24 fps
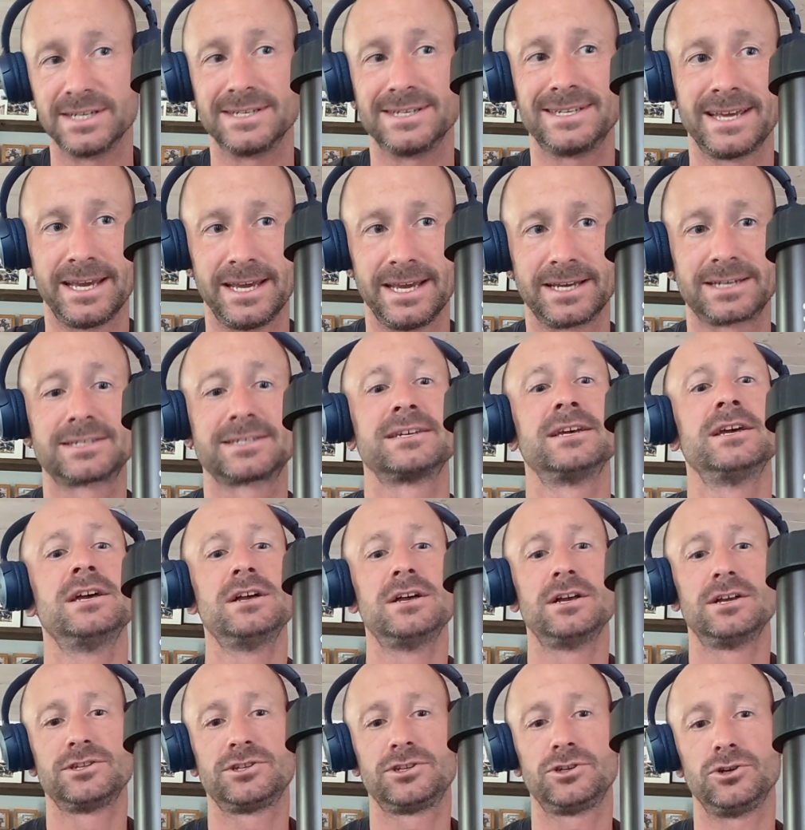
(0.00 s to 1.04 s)
it takes
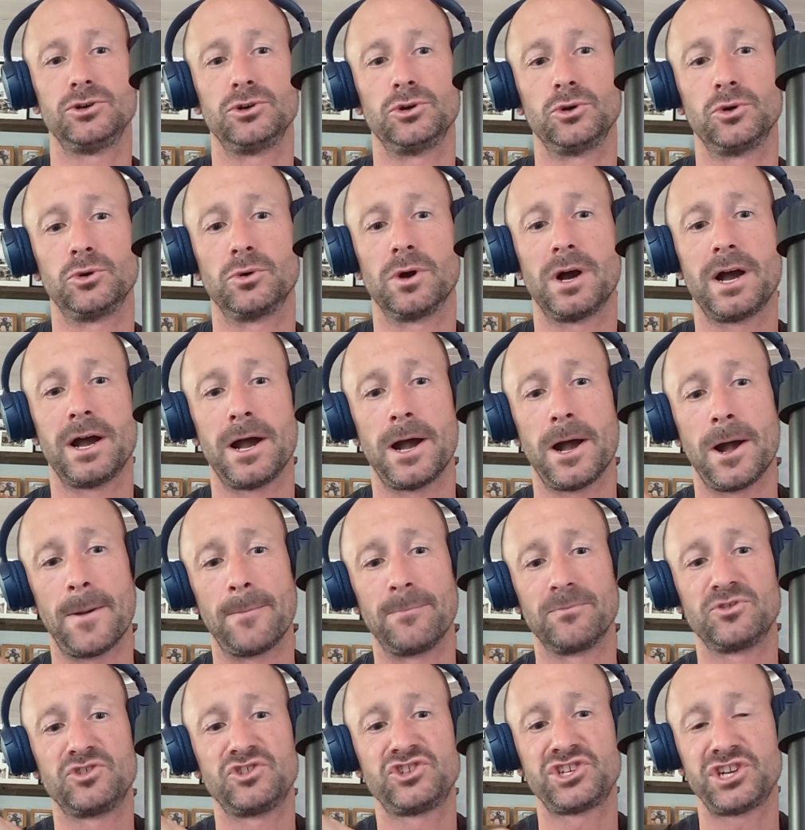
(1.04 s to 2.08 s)
to
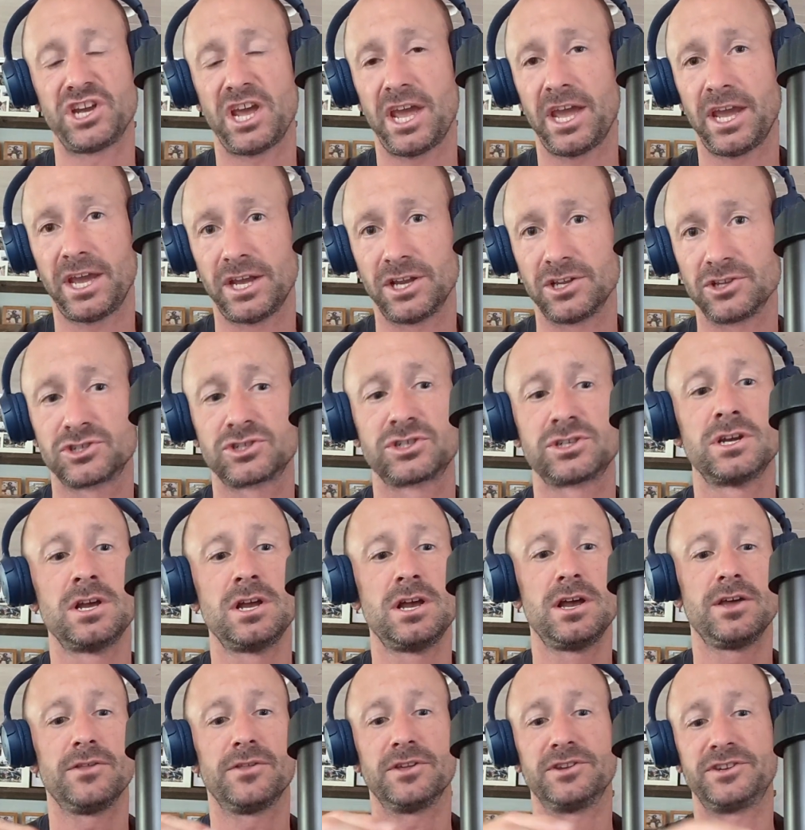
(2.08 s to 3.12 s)
change
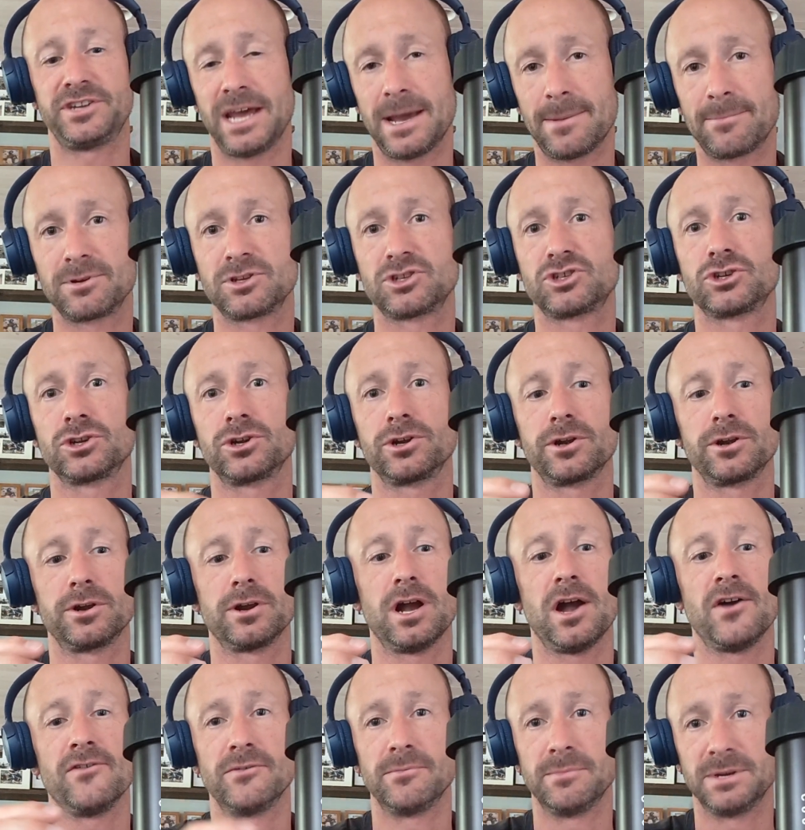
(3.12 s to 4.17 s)
the
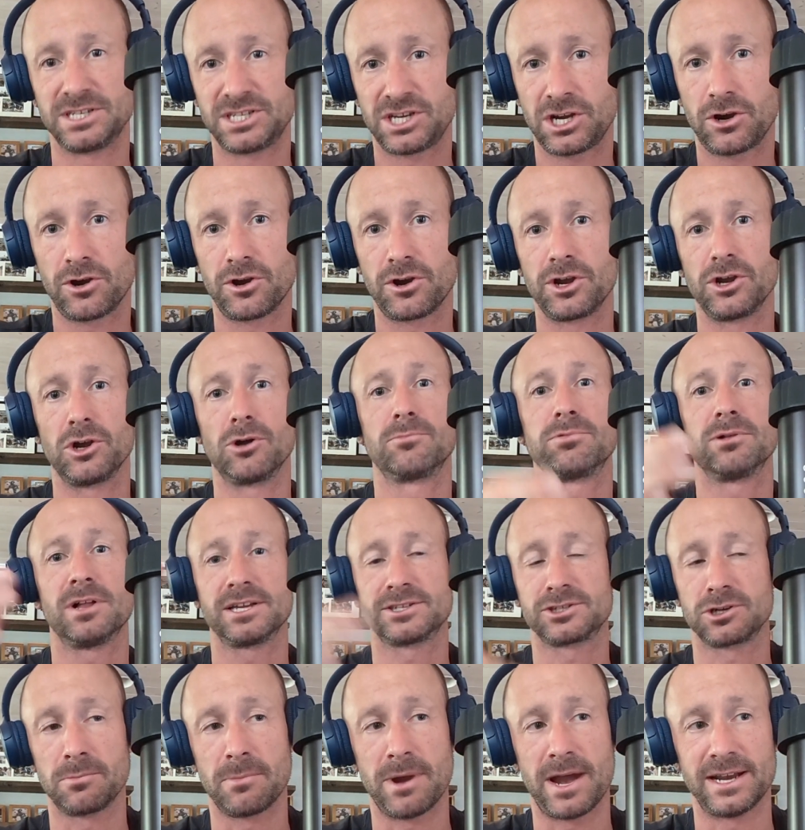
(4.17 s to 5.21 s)
temperature of a material
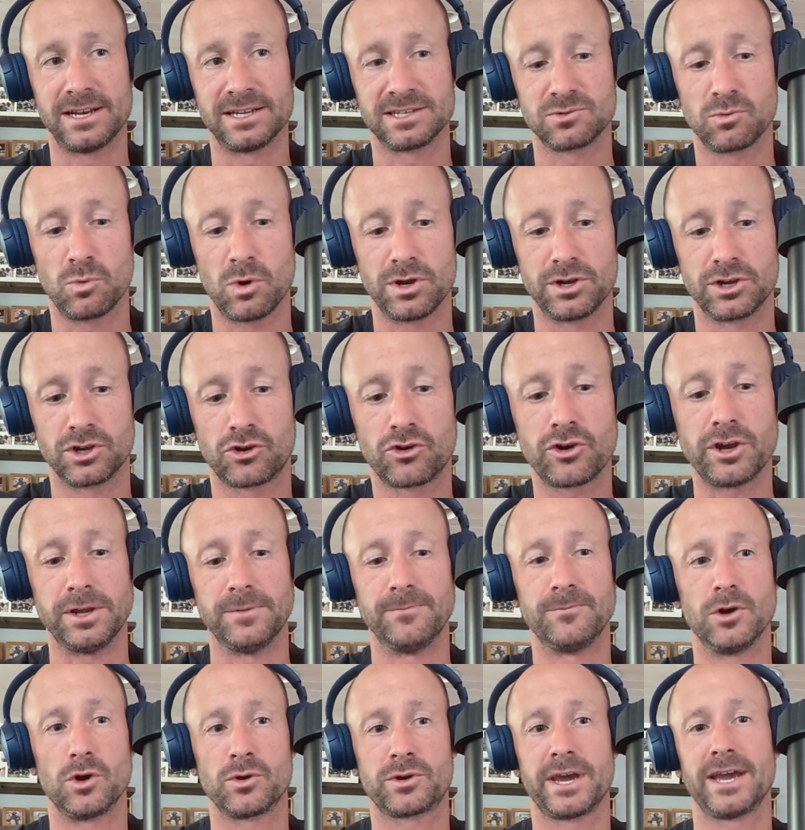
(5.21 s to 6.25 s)
plus or minus 1 degree,
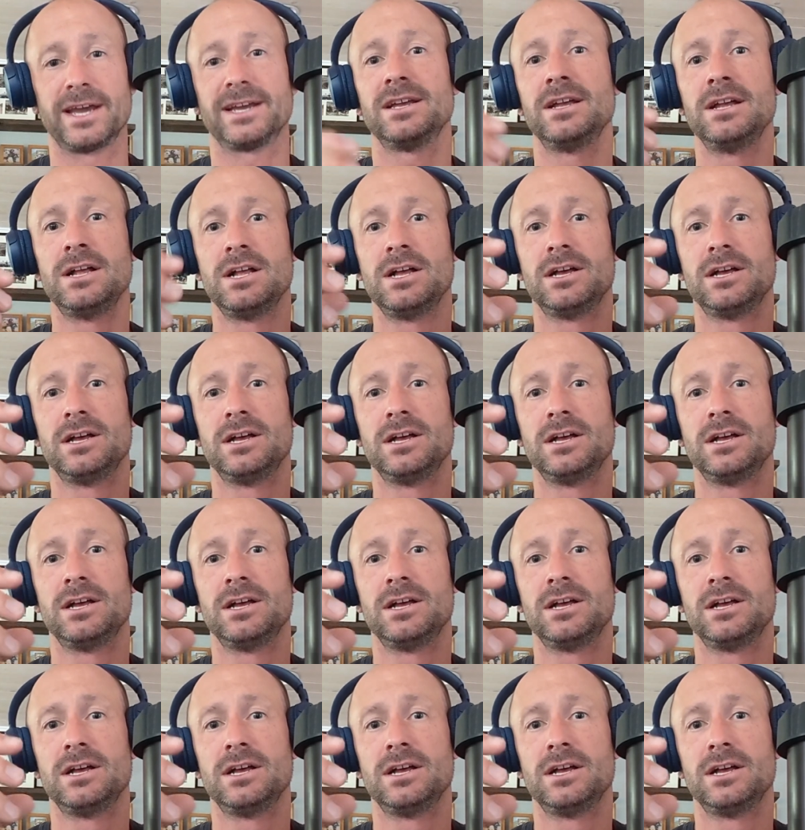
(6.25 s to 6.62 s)
okay?